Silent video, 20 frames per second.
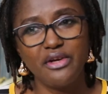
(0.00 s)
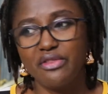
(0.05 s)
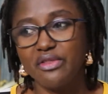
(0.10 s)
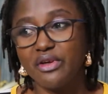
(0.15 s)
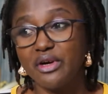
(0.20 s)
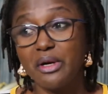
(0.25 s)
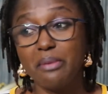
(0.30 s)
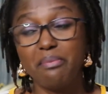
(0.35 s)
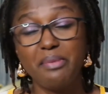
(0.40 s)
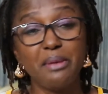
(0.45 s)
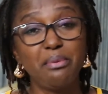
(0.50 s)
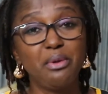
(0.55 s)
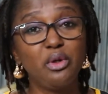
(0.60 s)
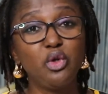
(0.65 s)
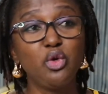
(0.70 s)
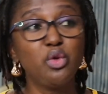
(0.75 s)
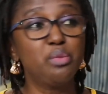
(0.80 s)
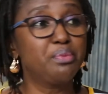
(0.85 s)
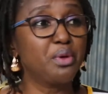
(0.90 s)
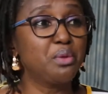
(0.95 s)
There are
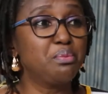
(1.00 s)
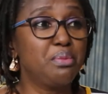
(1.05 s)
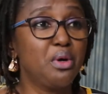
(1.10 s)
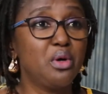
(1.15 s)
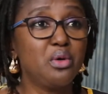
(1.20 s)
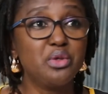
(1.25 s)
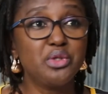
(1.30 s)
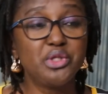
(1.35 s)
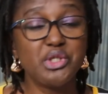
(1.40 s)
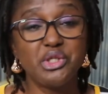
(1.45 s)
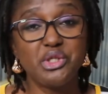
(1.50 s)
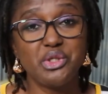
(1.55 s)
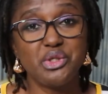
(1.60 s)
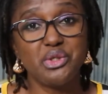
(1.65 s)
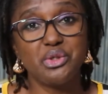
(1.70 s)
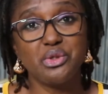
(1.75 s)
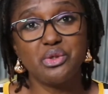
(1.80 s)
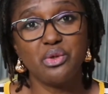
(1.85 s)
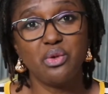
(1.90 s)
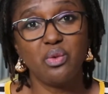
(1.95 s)
people who proposed
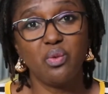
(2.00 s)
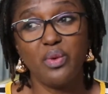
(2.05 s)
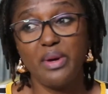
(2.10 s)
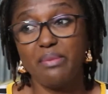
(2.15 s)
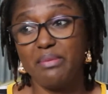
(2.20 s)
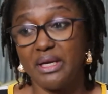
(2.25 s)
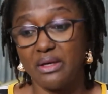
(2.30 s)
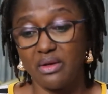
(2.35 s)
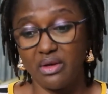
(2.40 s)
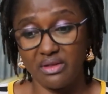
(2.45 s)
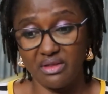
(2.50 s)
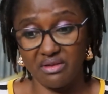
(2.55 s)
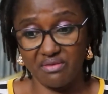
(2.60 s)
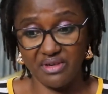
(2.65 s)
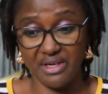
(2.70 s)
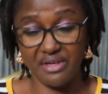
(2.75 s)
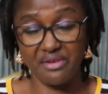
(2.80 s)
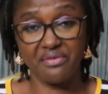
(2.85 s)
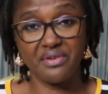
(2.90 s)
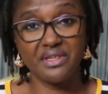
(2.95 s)
to women on the
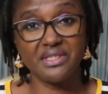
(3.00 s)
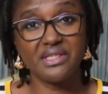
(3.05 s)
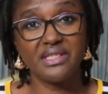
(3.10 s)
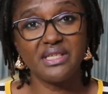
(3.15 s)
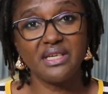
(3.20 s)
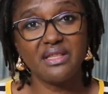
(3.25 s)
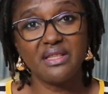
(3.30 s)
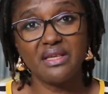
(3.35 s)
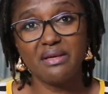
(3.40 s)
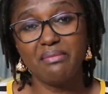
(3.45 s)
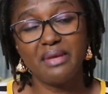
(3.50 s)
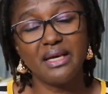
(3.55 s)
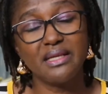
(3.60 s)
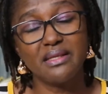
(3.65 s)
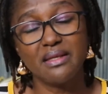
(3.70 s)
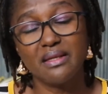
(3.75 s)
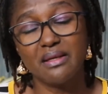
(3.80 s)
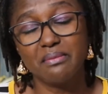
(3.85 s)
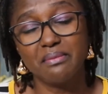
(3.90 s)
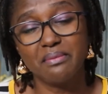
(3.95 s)
very first day they
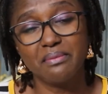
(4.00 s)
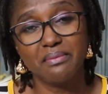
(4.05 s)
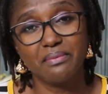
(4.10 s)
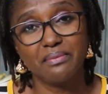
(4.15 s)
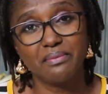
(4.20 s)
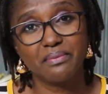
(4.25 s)
met them.